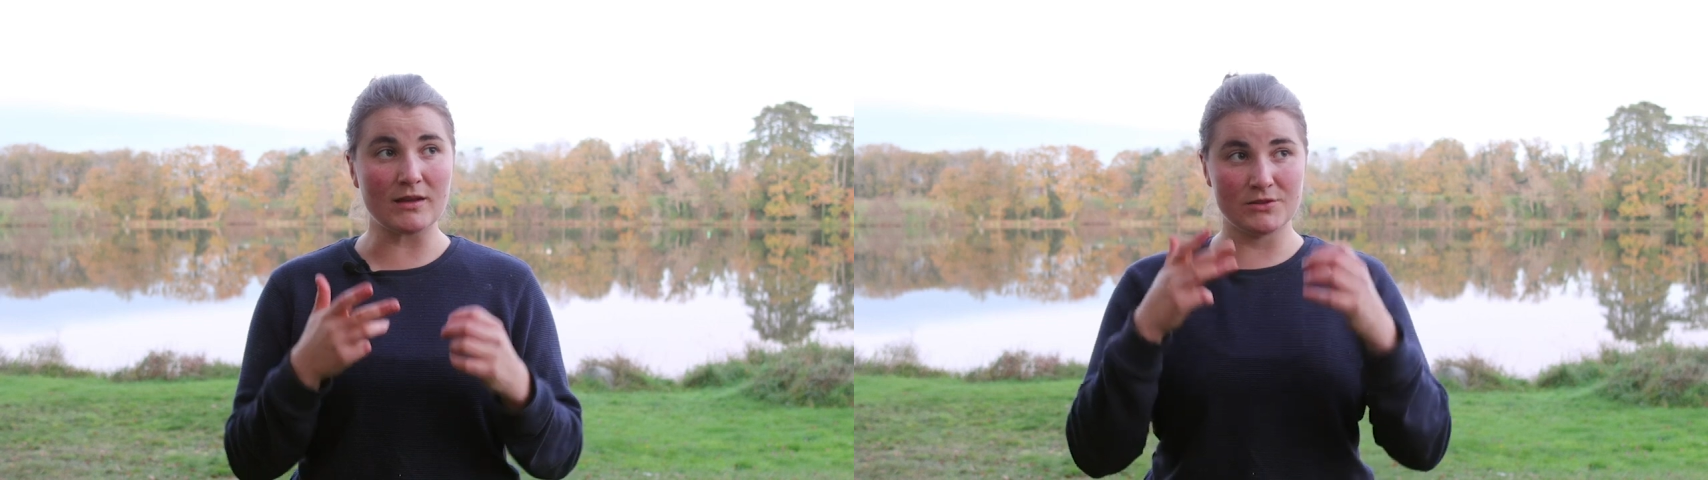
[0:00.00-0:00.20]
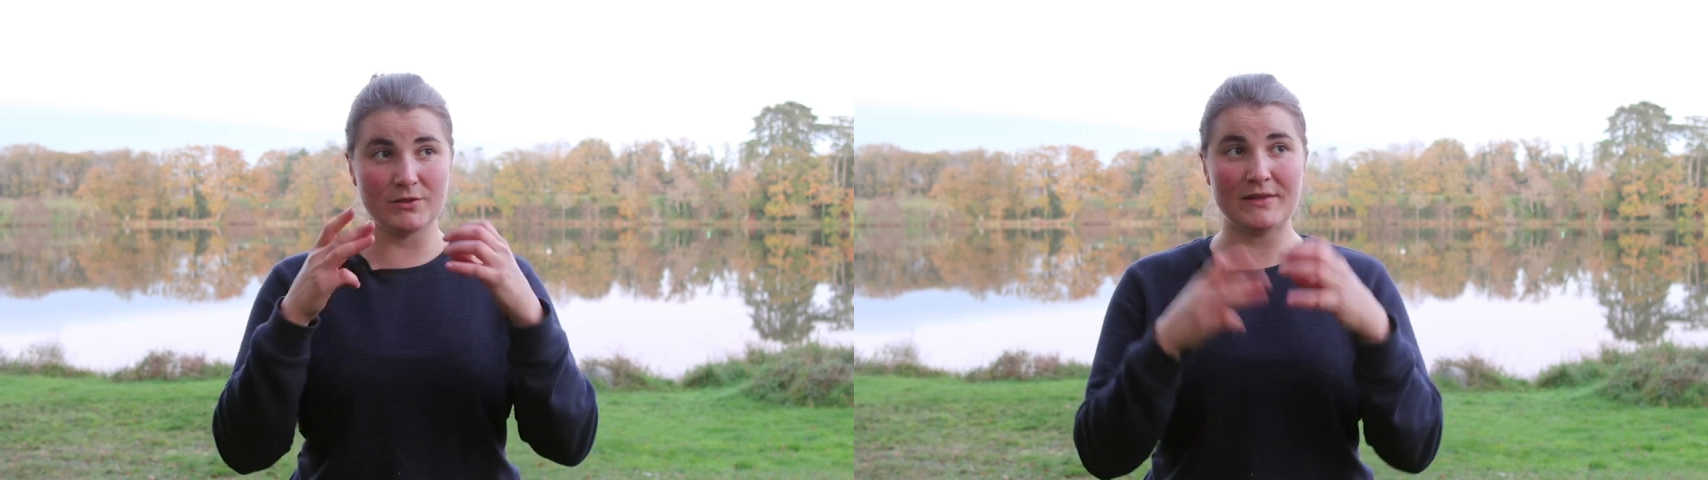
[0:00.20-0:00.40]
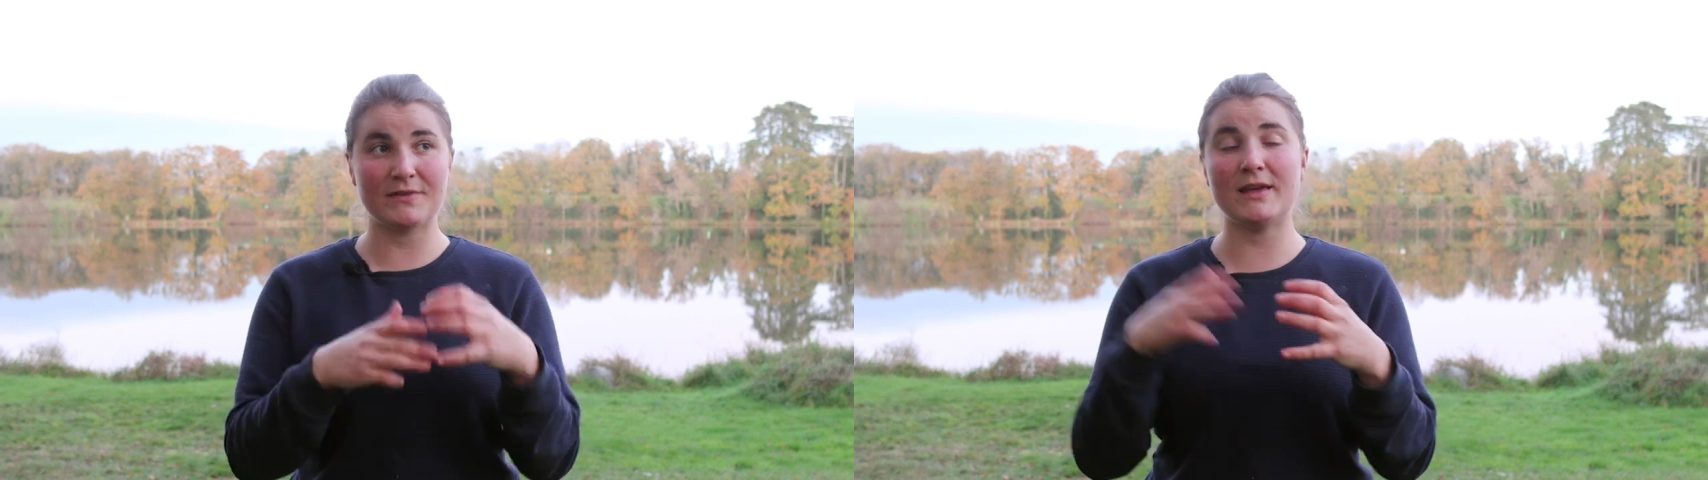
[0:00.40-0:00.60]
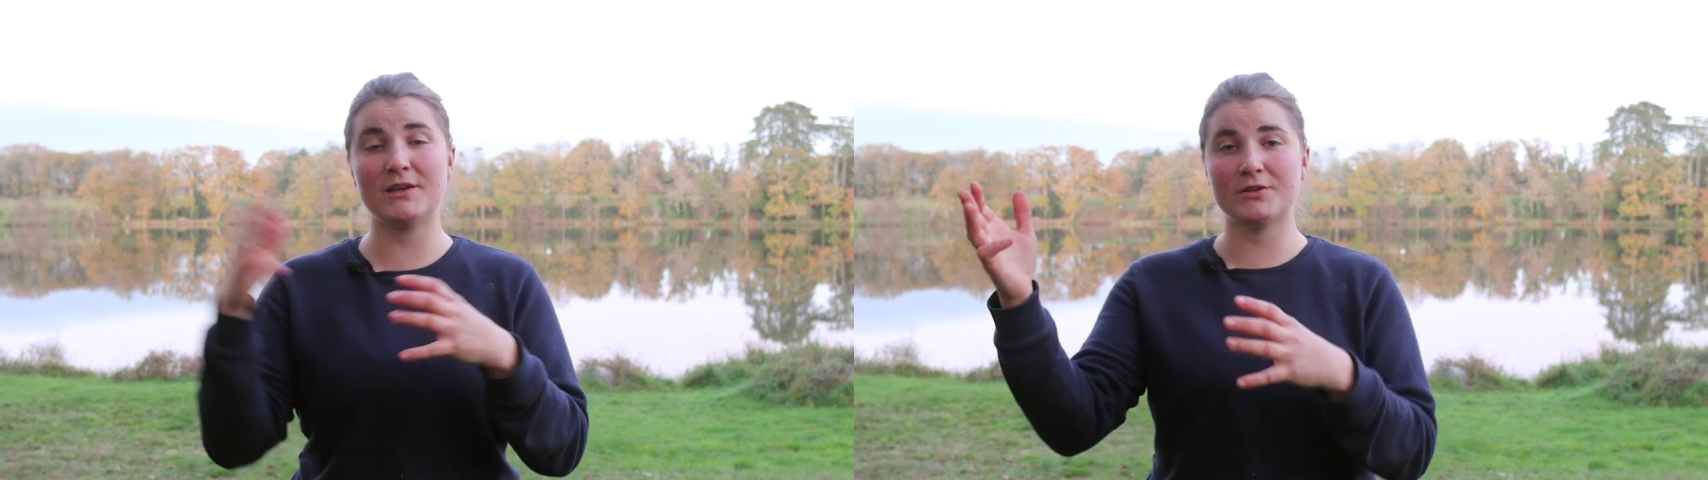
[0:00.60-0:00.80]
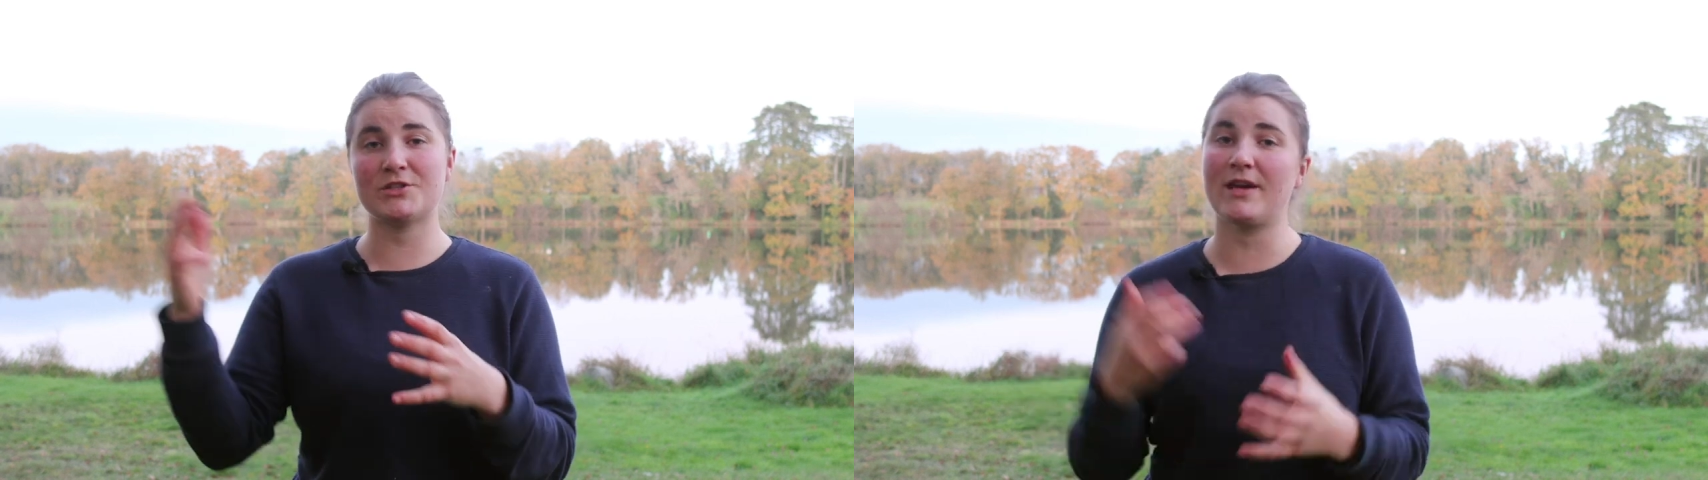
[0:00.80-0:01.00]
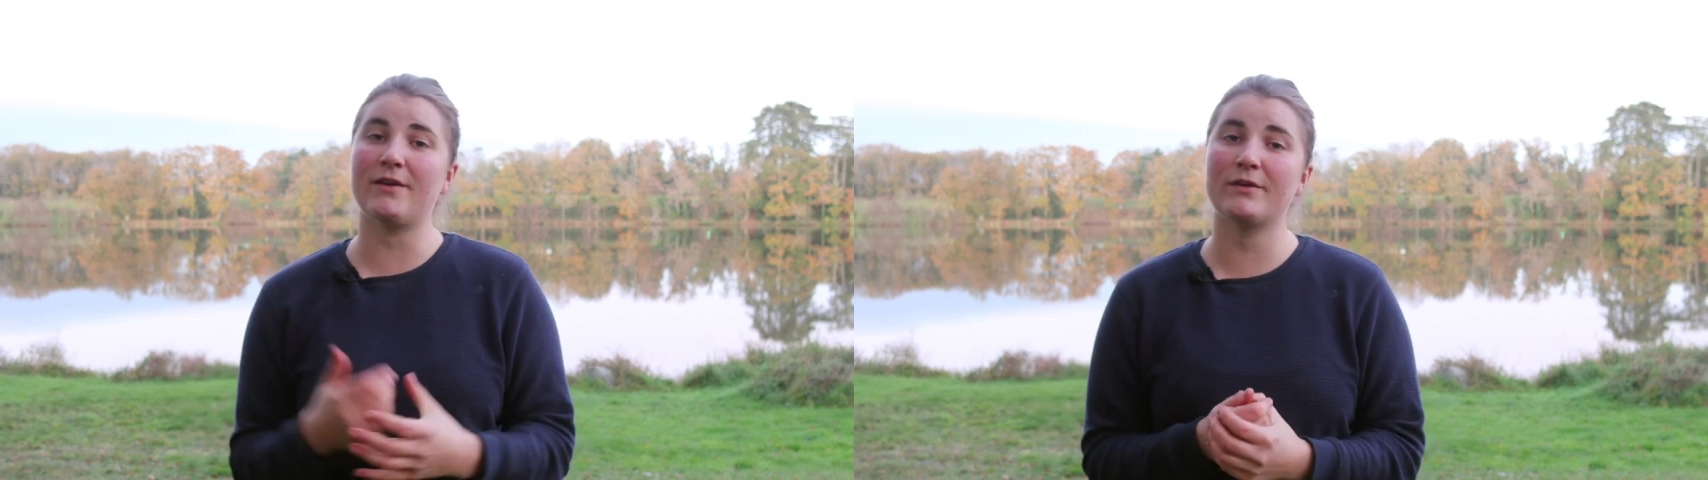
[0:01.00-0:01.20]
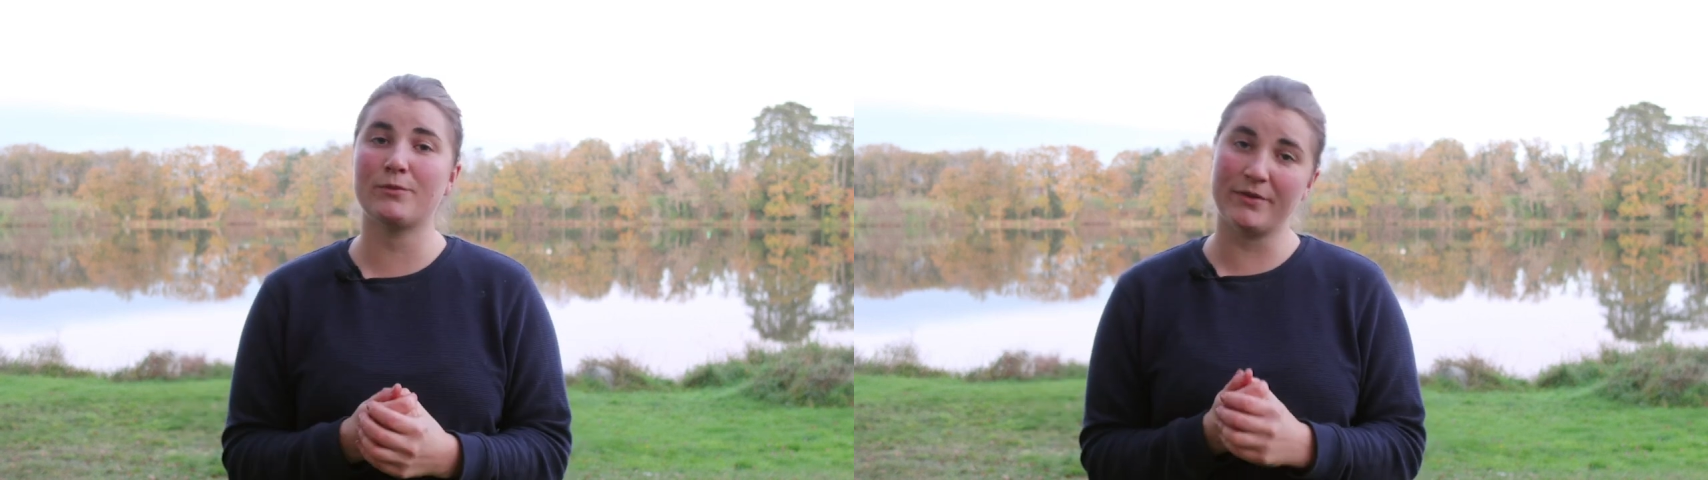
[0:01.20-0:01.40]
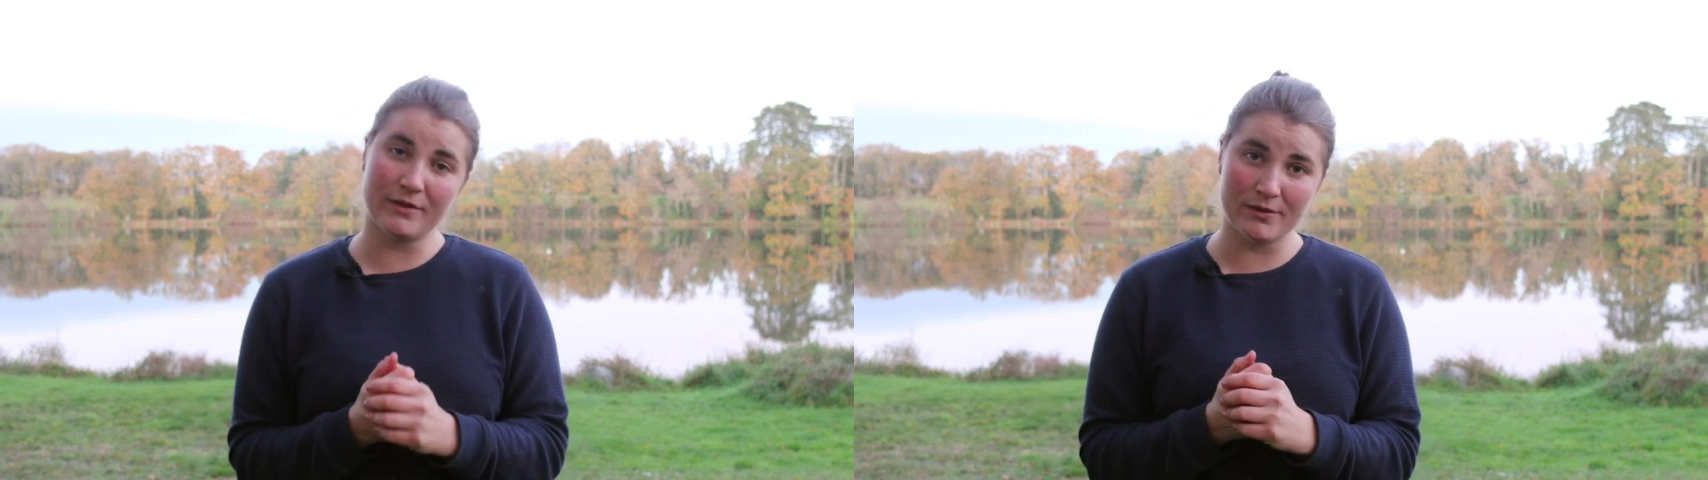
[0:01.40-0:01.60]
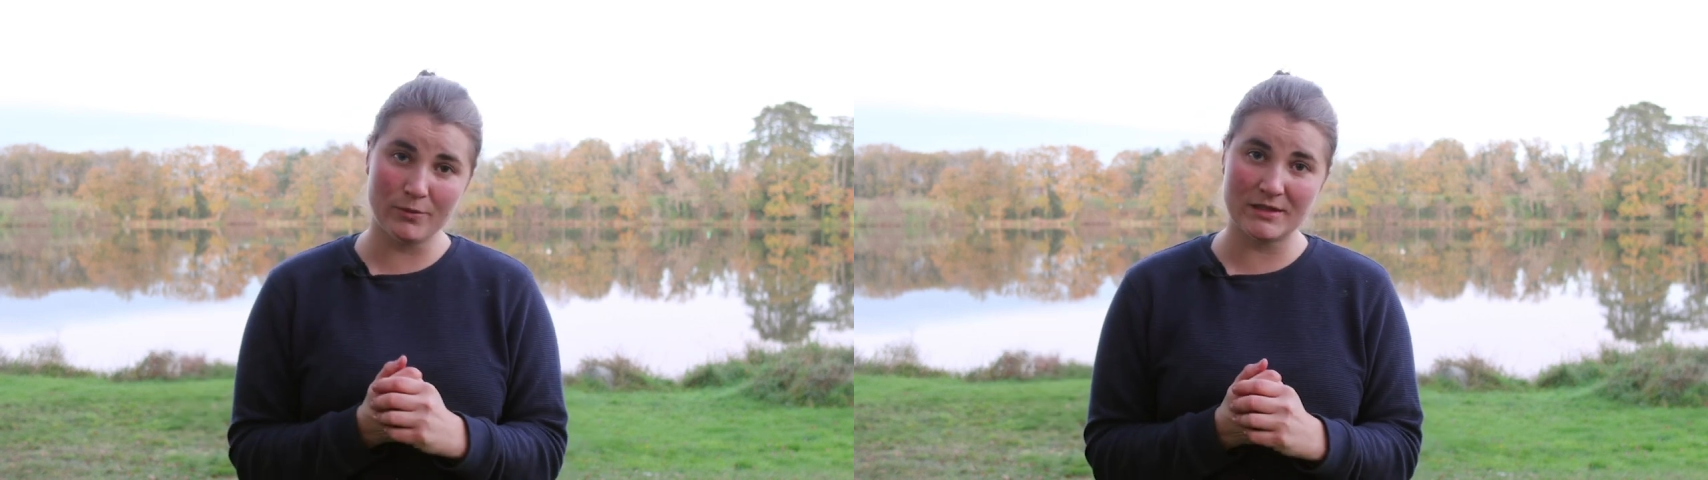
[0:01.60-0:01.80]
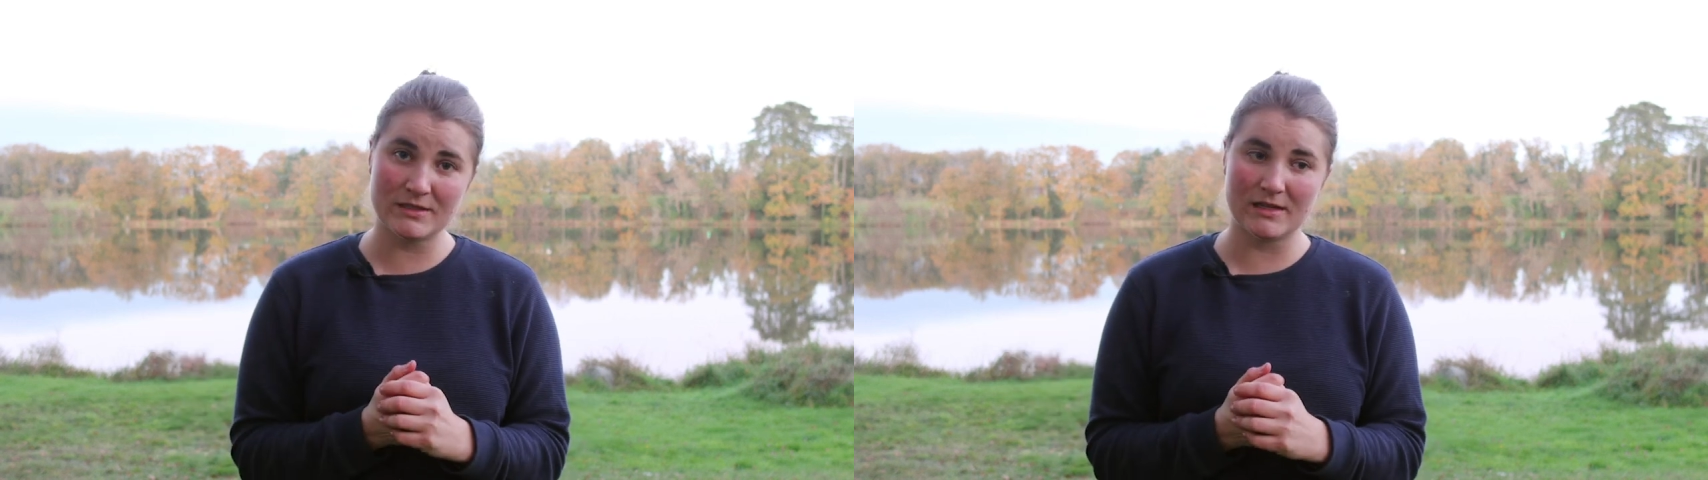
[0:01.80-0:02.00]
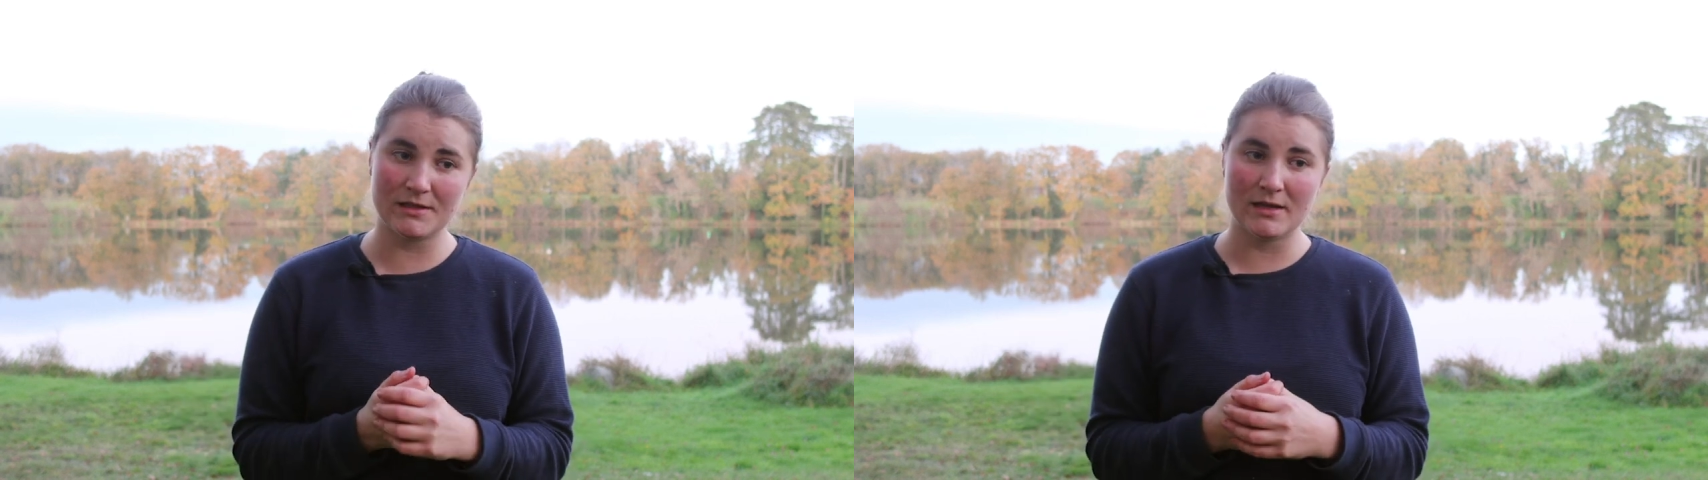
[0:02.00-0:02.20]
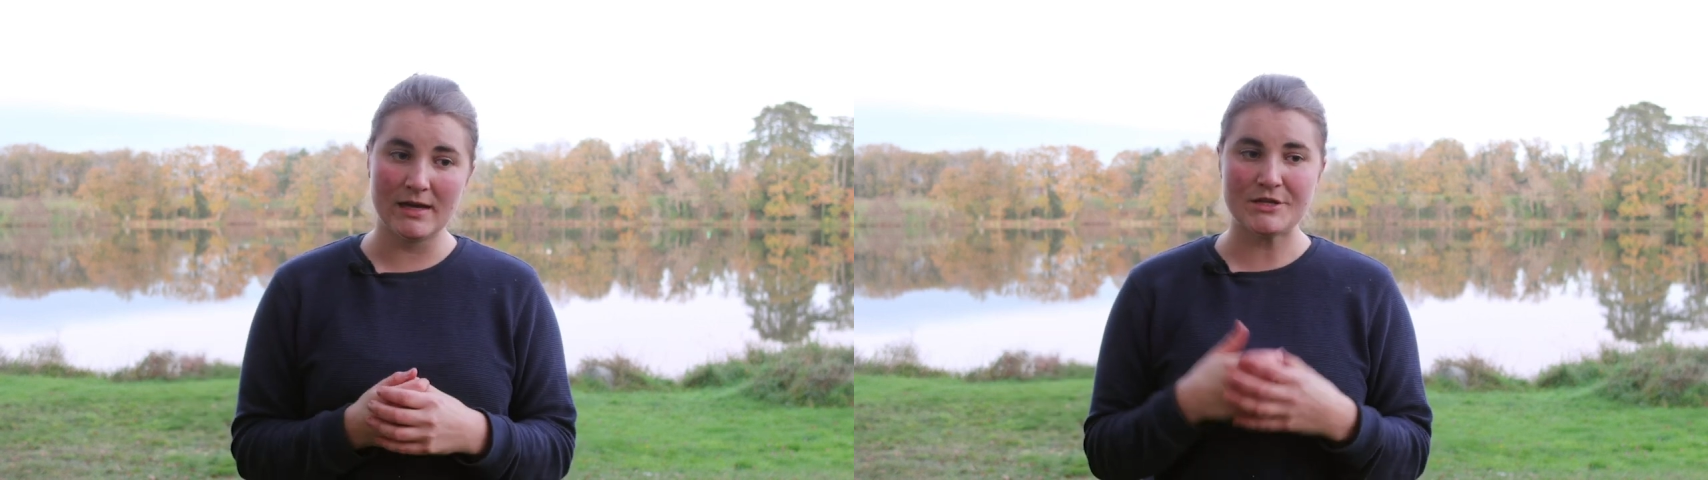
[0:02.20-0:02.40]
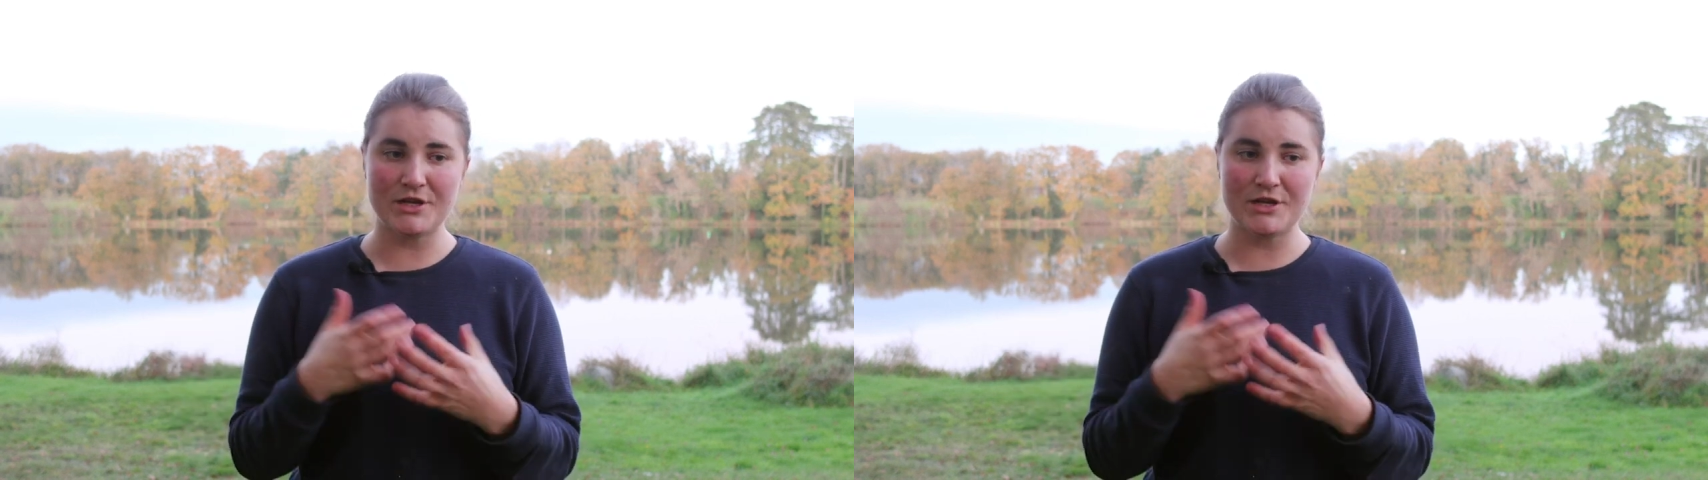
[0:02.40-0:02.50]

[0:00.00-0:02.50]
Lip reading: so that they could share it with other ones and